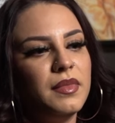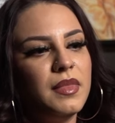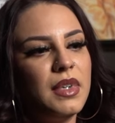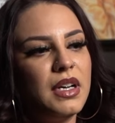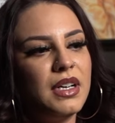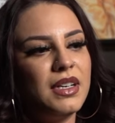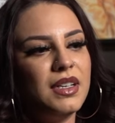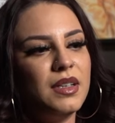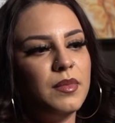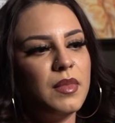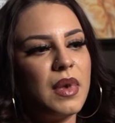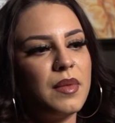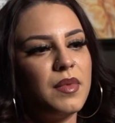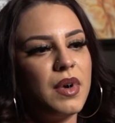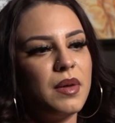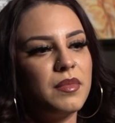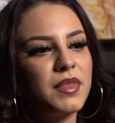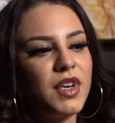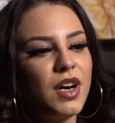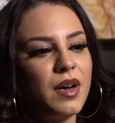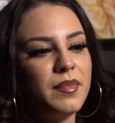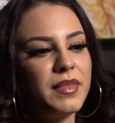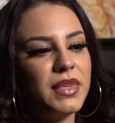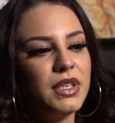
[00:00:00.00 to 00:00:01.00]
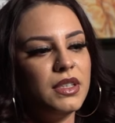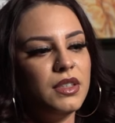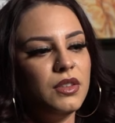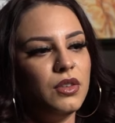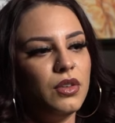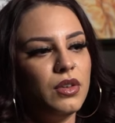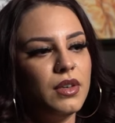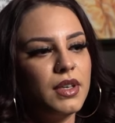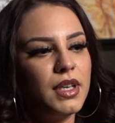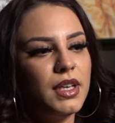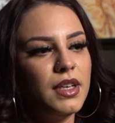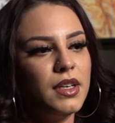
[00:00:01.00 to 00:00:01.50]
My mom got me a
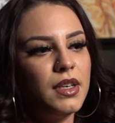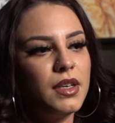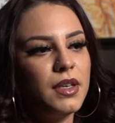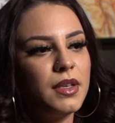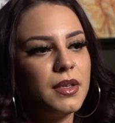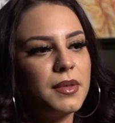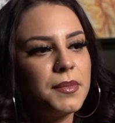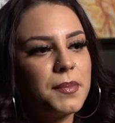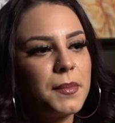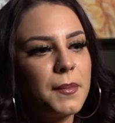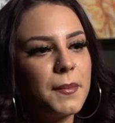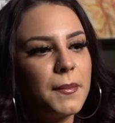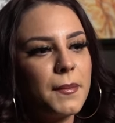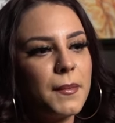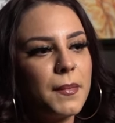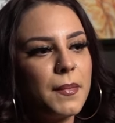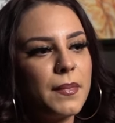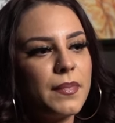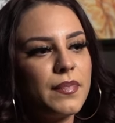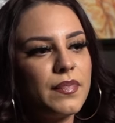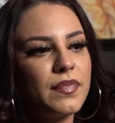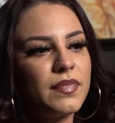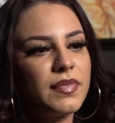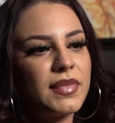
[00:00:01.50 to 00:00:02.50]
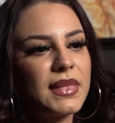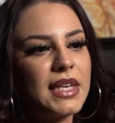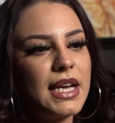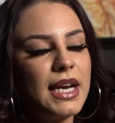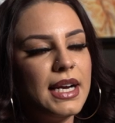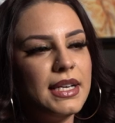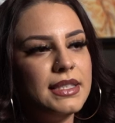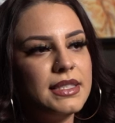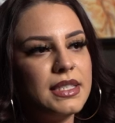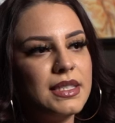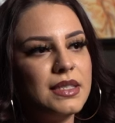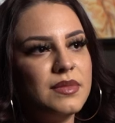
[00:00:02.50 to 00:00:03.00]
lawyer.
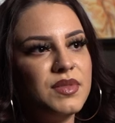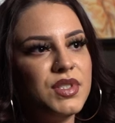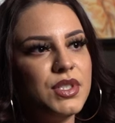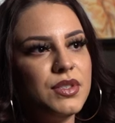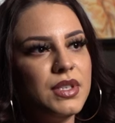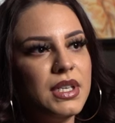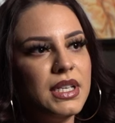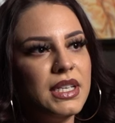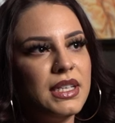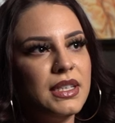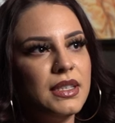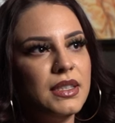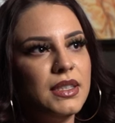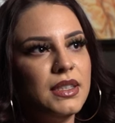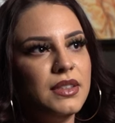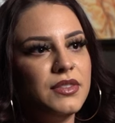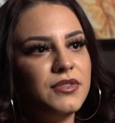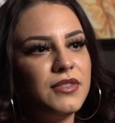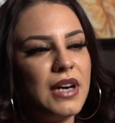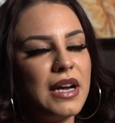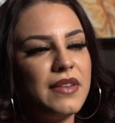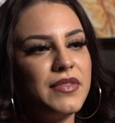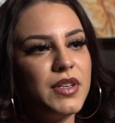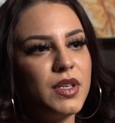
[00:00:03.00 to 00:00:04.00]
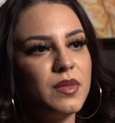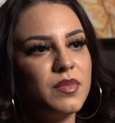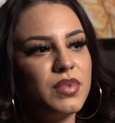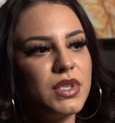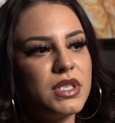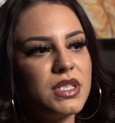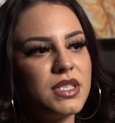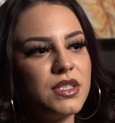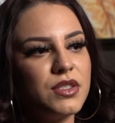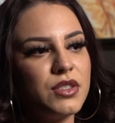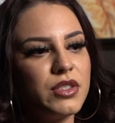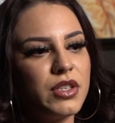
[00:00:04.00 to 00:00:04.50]
I ended up doing a 5-year
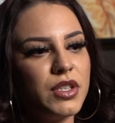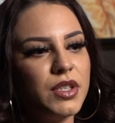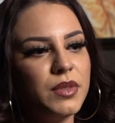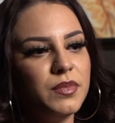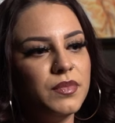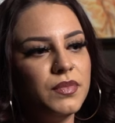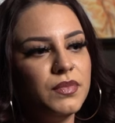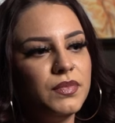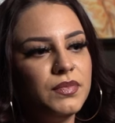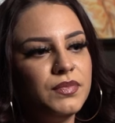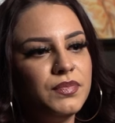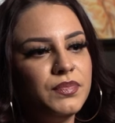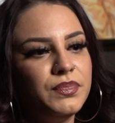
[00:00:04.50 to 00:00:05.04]
prison term.